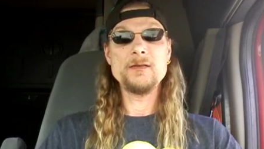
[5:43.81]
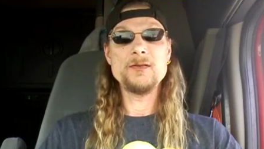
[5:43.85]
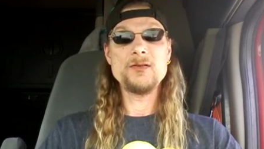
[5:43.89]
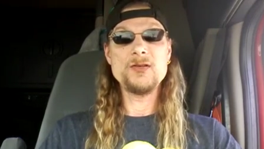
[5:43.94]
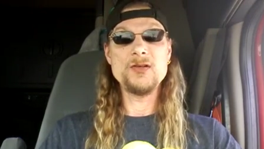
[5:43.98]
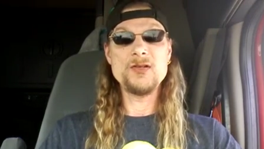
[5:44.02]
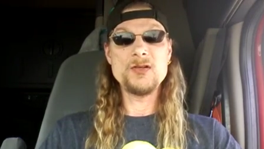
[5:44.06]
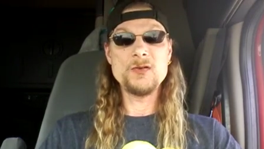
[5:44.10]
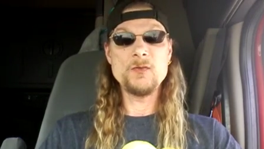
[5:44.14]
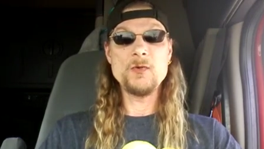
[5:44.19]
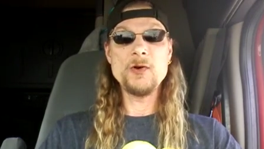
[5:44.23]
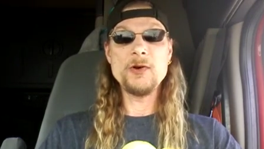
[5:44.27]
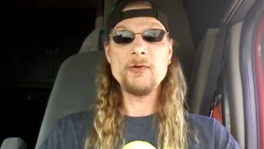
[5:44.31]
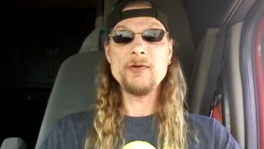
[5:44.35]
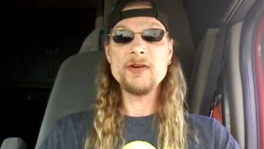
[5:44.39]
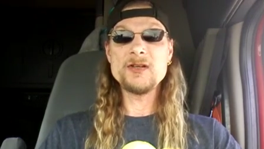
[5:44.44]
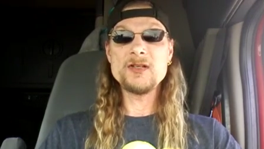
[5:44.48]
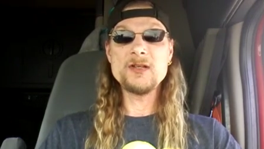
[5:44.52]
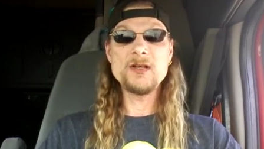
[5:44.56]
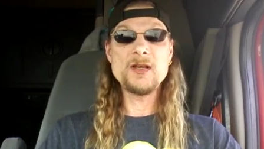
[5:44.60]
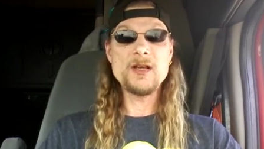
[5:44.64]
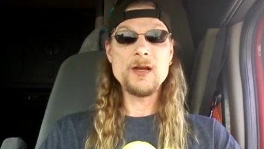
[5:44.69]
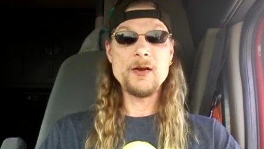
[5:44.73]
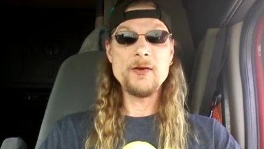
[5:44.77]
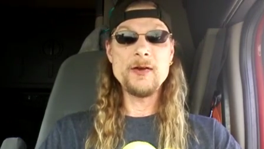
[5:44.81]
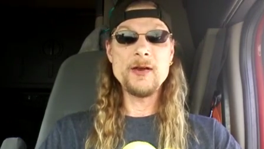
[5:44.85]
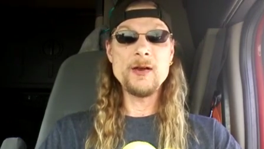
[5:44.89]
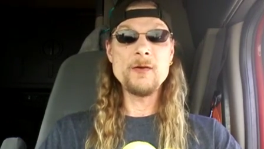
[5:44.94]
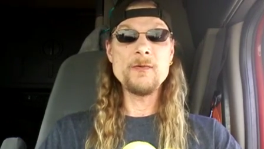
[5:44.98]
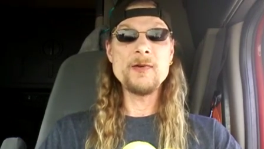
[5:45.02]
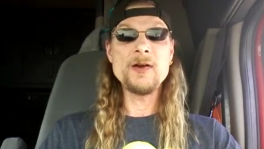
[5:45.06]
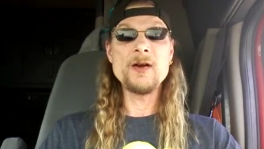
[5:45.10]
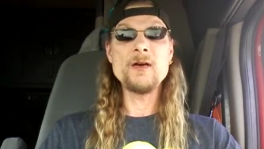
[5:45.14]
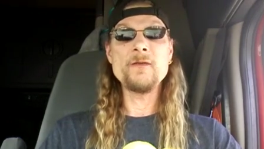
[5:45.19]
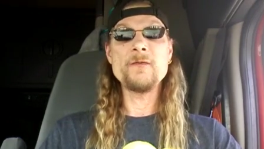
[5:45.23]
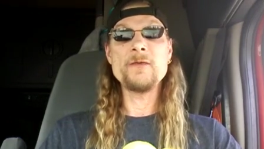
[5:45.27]
She's the one who has to carry it
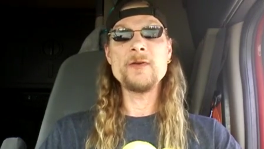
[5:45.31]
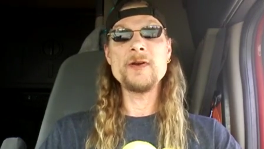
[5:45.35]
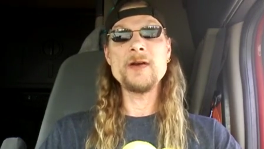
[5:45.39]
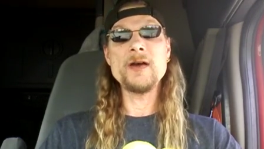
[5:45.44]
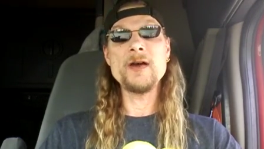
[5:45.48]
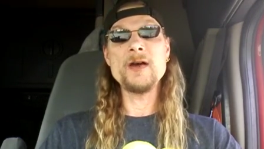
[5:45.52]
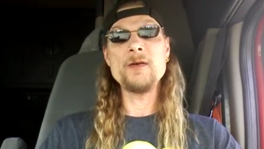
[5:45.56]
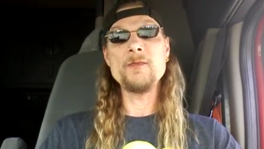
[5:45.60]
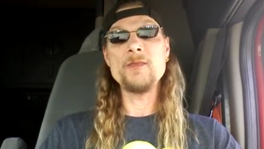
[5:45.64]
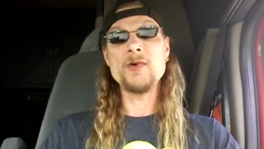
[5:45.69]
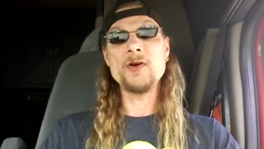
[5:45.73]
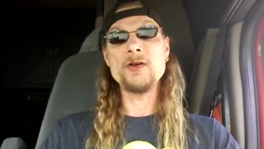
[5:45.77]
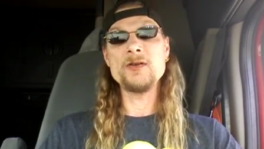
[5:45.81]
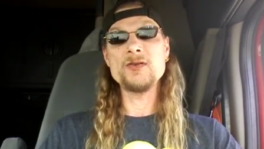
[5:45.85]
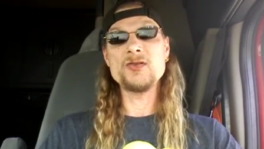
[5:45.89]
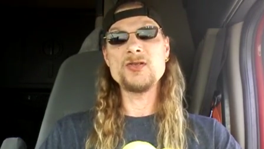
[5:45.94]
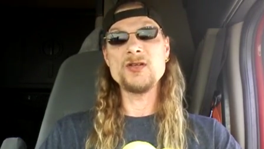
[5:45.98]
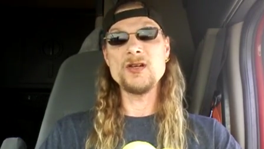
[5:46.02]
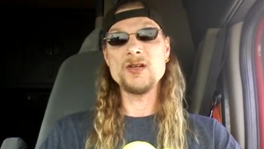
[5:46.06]
around for 9 months.